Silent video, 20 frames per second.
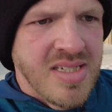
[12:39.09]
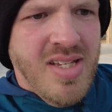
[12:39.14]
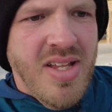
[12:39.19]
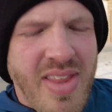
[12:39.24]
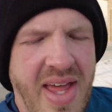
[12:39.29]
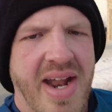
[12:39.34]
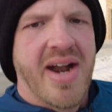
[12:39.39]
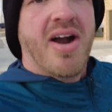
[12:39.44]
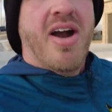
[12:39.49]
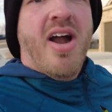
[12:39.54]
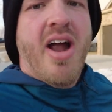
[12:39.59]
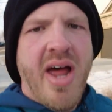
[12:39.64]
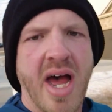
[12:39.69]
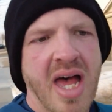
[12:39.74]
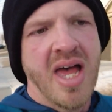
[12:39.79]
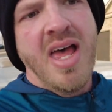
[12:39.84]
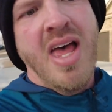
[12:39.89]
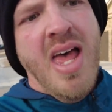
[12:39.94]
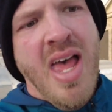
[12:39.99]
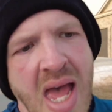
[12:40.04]
So there,
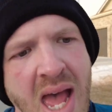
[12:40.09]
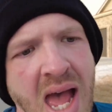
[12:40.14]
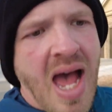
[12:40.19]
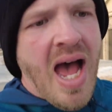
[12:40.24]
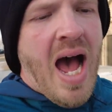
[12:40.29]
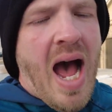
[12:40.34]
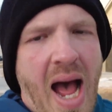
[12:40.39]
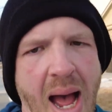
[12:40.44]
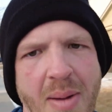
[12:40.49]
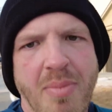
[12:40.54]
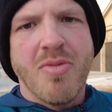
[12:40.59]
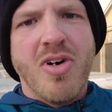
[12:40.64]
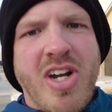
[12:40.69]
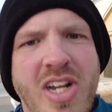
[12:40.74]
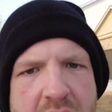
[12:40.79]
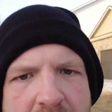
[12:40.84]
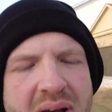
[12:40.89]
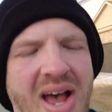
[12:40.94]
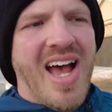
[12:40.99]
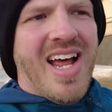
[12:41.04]
I'm going to
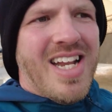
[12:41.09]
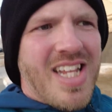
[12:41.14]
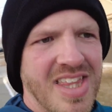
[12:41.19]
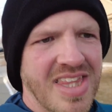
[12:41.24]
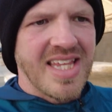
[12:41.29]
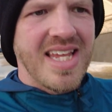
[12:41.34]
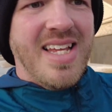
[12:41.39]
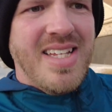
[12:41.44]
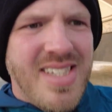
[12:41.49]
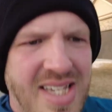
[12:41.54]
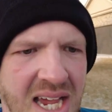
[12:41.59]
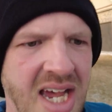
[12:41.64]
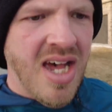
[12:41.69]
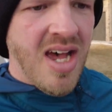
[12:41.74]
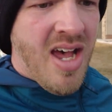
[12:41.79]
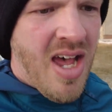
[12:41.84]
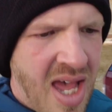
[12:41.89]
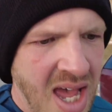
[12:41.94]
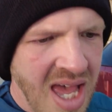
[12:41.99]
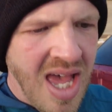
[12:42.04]
go edit these
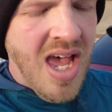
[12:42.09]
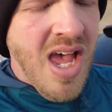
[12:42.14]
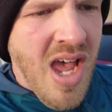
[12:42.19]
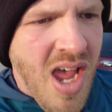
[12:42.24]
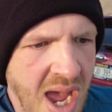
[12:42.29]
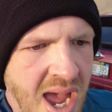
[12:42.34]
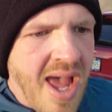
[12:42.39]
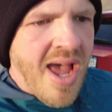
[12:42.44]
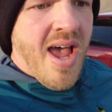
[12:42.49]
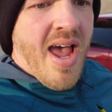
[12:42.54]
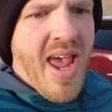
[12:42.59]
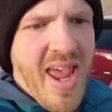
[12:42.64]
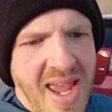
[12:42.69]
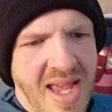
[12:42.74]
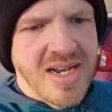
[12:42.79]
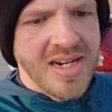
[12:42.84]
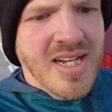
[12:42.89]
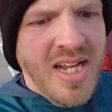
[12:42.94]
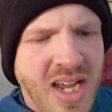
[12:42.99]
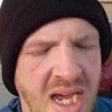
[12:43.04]

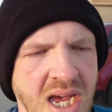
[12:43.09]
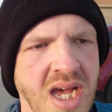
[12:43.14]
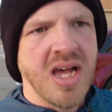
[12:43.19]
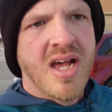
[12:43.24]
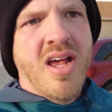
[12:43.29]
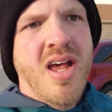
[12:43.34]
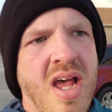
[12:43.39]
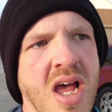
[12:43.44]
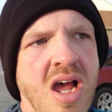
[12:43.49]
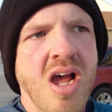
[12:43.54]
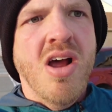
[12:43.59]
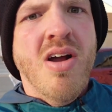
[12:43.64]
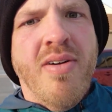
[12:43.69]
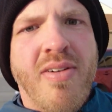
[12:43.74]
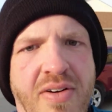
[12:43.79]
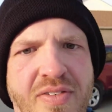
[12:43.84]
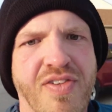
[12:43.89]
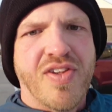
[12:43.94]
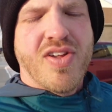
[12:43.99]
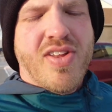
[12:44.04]
and
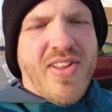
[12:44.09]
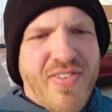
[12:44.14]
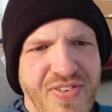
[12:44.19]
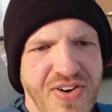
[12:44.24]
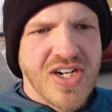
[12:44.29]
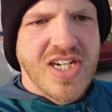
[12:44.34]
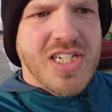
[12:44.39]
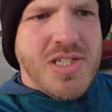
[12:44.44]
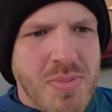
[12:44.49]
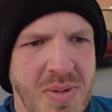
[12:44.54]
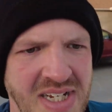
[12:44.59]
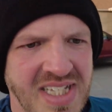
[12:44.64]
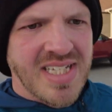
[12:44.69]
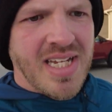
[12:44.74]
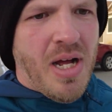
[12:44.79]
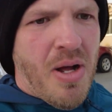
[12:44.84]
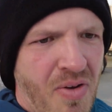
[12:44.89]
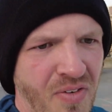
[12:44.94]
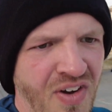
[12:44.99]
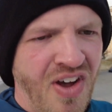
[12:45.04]
review the footage
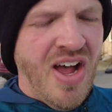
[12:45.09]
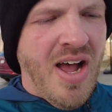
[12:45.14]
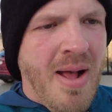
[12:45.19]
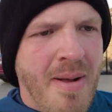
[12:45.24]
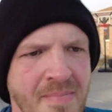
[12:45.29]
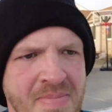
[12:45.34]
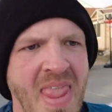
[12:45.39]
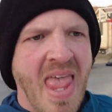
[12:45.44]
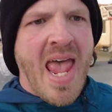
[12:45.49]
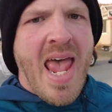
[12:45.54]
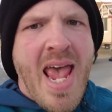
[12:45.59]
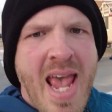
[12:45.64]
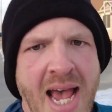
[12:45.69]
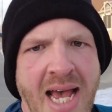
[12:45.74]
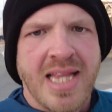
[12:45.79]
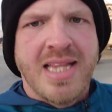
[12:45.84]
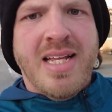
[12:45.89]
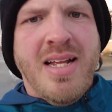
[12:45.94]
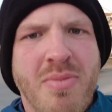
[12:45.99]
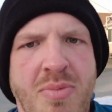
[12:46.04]
myself,
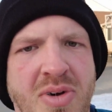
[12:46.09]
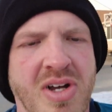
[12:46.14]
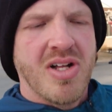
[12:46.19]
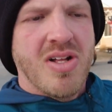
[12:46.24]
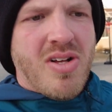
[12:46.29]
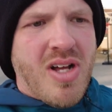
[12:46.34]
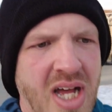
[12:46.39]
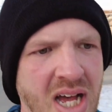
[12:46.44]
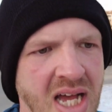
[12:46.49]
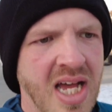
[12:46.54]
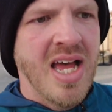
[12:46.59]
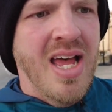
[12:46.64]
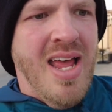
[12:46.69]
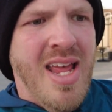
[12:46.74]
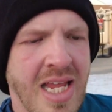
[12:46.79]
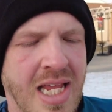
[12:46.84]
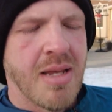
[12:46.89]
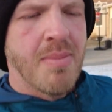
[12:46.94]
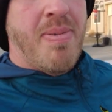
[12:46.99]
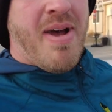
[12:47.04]
and then we'll
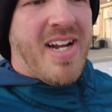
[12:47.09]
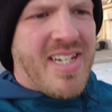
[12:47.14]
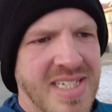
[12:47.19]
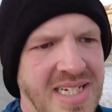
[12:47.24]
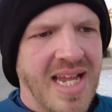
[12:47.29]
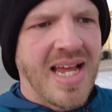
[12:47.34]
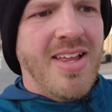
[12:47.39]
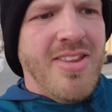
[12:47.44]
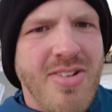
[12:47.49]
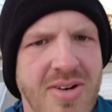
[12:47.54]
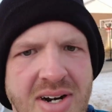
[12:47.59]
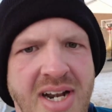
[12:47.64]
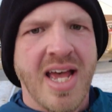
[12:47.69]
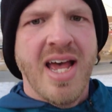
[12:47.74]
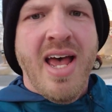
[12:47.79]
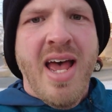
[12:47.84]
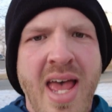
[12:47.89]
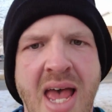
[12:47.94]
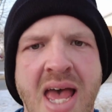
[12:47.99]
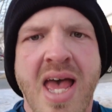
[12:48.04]
get back together and
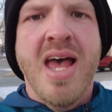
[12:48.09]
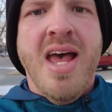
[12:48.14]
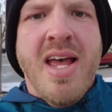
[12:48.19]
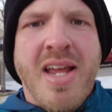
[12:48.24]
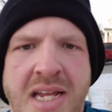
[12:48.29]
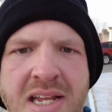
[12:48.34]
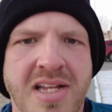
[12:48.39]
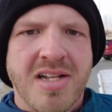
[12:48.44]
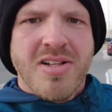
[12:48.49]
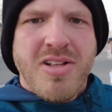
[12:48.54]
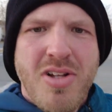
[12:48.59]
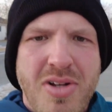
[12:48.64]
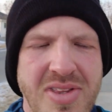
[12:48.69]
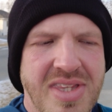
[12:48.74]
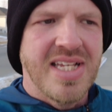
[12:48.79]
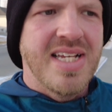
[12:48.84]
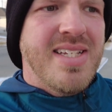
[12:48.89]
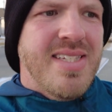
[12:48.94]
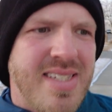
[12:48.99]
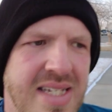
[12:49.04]
conclude
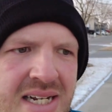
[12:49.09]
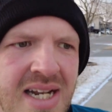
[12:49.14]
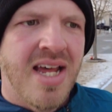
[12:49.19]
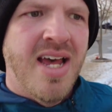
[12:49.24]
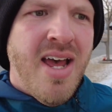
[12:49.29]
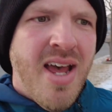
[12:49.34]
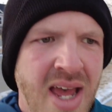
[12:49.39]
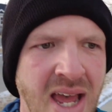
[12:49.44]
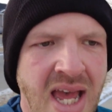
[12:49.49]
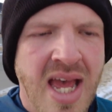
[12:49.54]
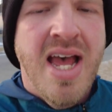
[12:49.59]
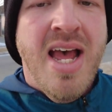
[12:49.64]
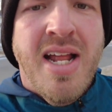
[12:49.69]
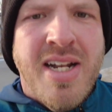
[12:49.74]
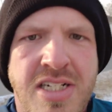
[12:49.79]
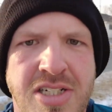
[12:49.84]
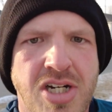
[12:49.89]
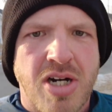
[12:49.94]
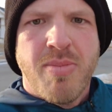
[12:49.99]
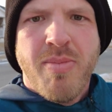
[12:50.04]
this and
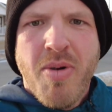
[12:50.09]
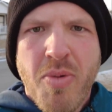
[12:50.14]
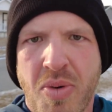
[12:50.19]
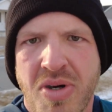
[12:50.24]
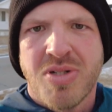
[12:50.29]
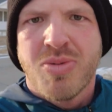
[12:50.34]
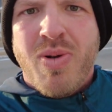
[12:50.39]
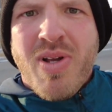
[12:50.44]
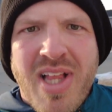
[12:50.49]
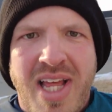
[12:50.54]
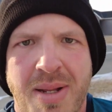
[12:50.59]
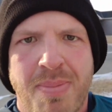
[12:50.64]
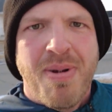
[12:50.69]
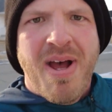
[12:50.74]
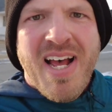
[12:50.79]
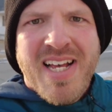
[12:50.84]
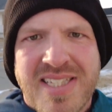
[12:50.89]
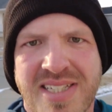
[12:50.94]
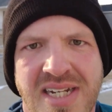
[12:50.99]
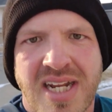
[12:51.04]
determine which we like
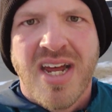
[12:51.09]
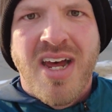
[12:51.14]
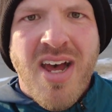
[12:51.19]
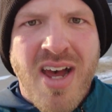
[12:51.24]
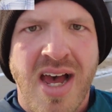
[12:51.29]
best.